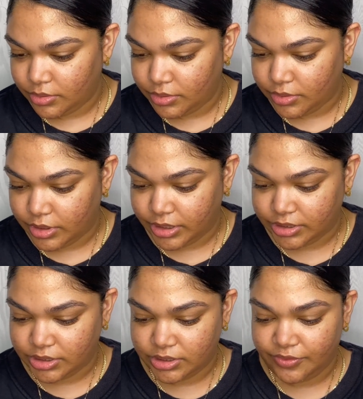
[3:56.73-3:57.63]
this
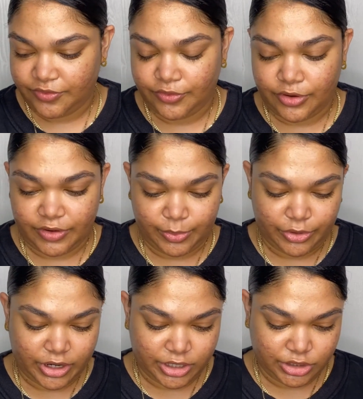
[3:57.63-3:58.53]
Sephora
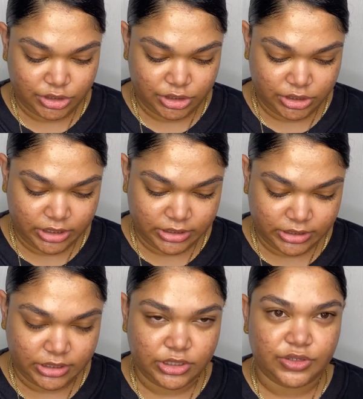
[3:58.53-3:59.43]
brush. This is
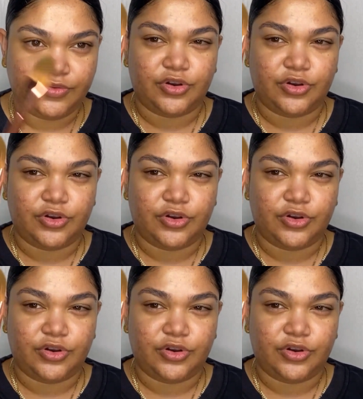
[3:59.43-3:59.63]
the Sephora